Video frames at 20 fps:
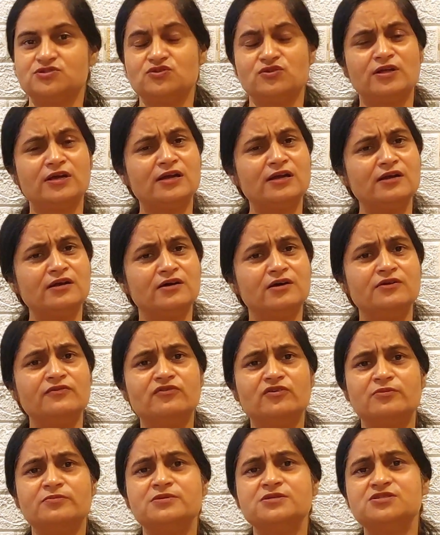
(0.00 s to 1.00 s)
So they learned
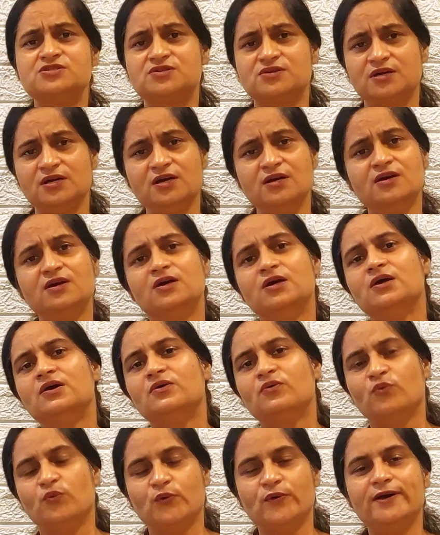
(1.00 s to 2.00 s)
from history
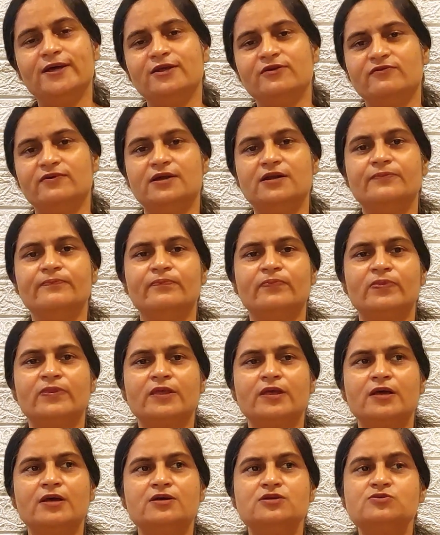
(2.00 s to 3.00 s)
very well.
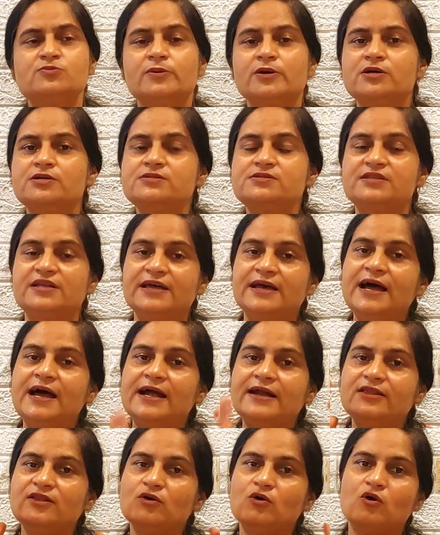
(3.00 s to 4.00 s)
So because they
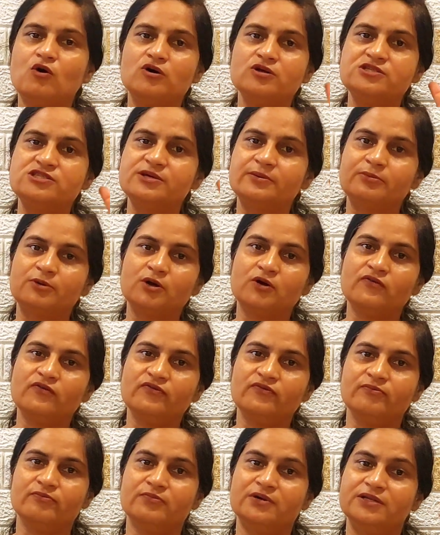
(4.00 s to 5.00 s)
had the concept
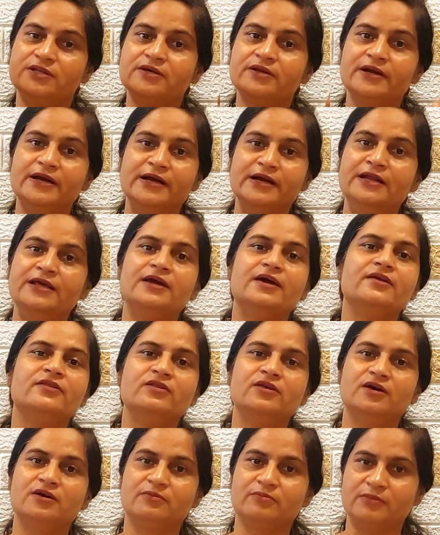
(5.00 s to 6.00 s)
of Mother India
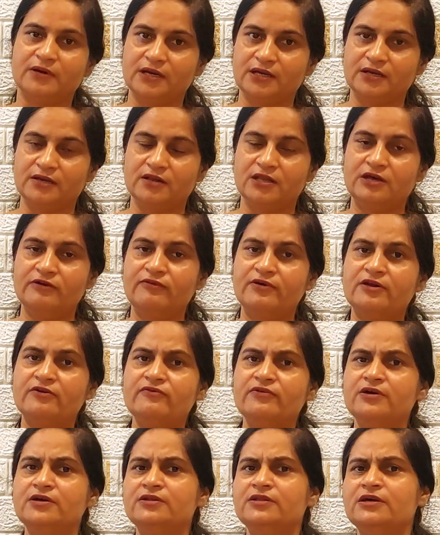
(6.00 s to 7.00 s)
in their mind, they were
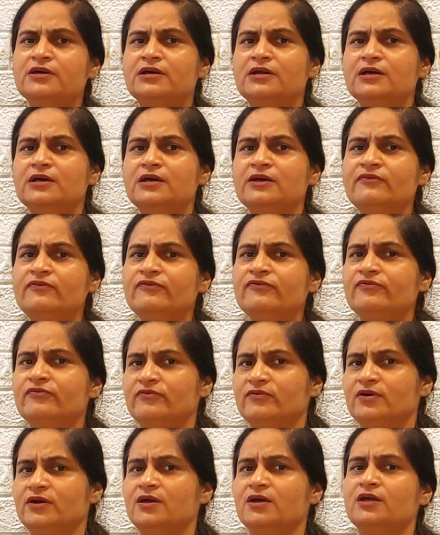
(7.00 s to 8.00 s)
aware that
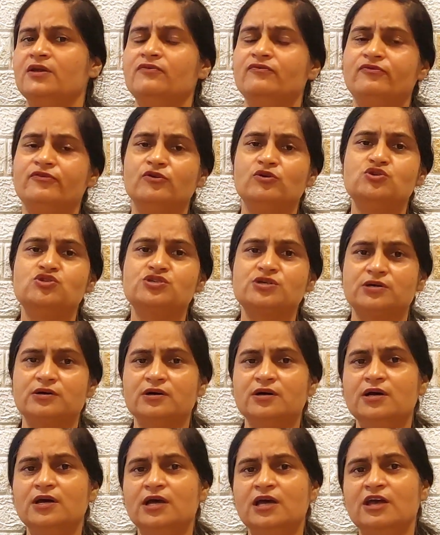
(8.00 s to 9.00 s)
if in future,
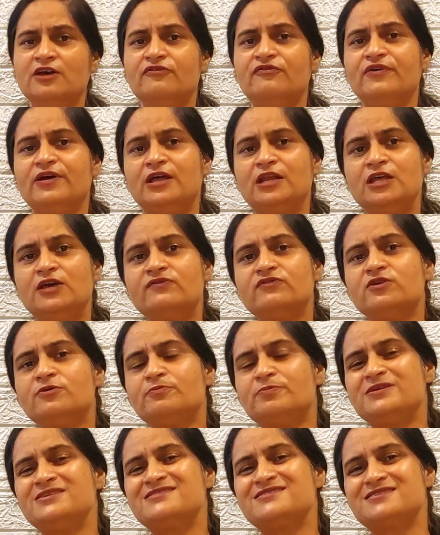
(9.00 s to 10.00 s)
if any of the
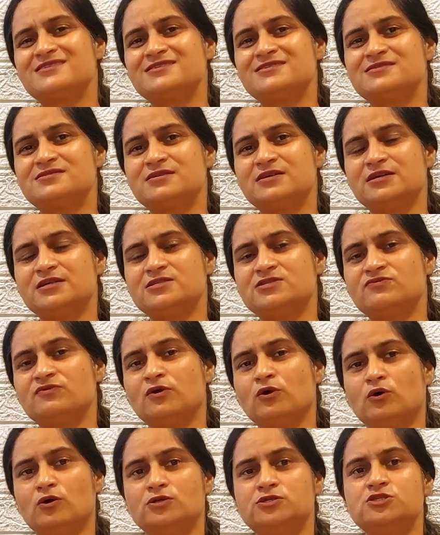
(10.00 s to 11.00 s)
princely states
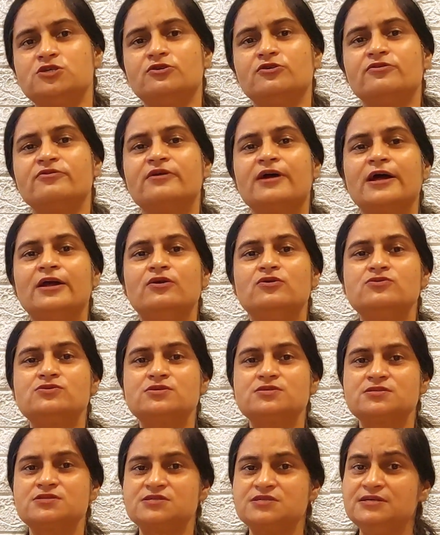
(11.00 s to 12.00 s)
will also try to
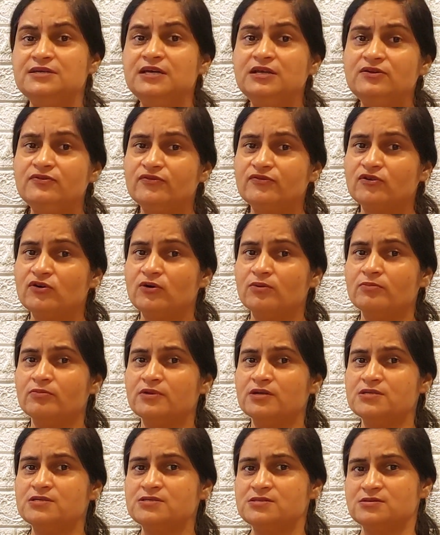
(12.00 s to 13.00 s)
secede from
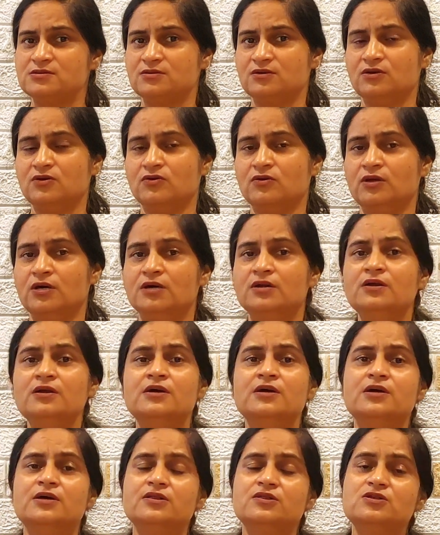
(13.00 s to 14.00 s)
this union,
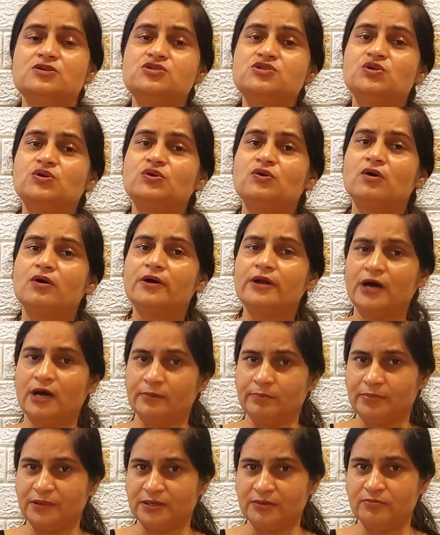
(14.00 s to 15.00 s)
this should not
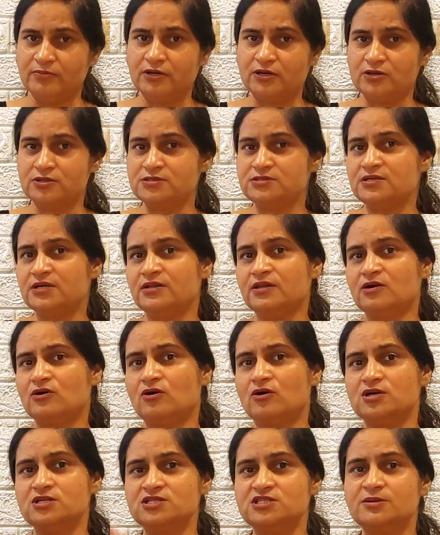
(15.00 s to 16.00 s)
happen, because then the
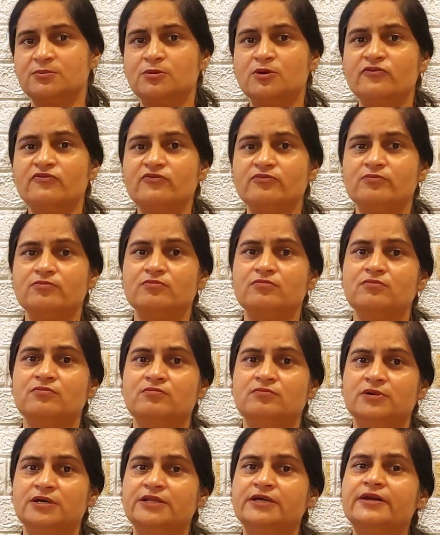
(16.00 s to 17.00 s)
concept of
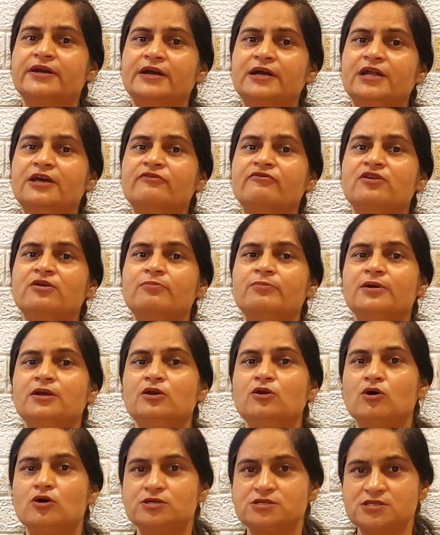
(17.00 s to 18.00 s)
Mother India will
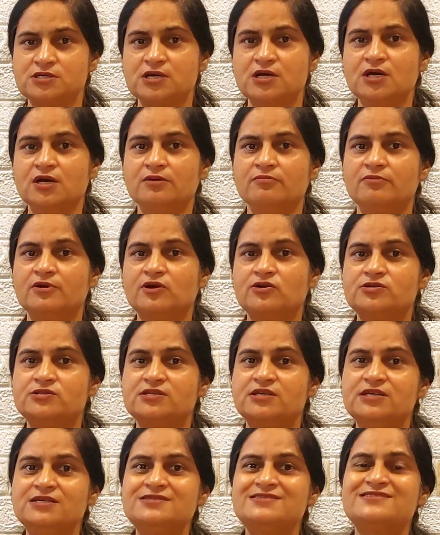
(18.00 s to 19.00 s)
be lost, because
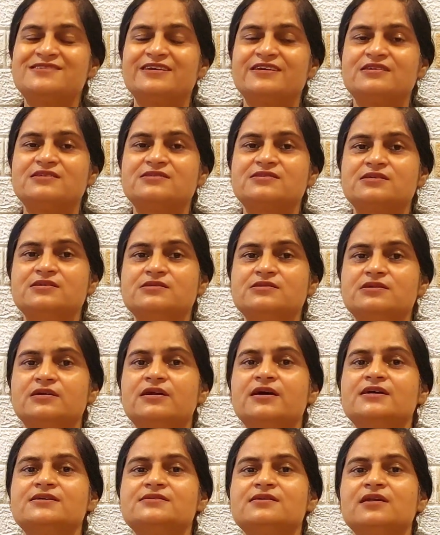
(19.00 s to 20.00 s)
each state is
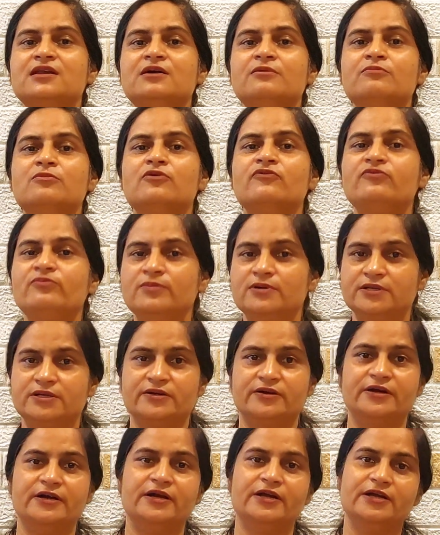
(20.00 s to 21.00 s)
considered as a limb of
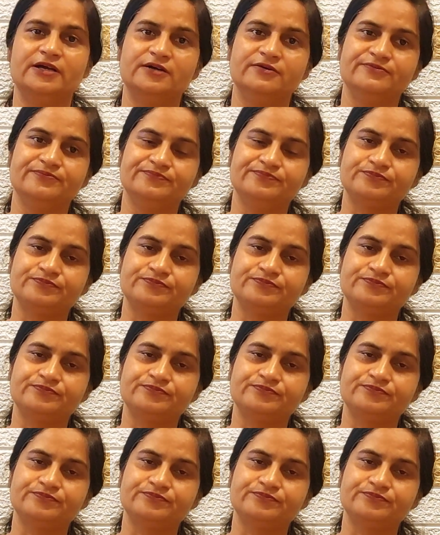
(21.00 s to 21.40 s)
Mother India.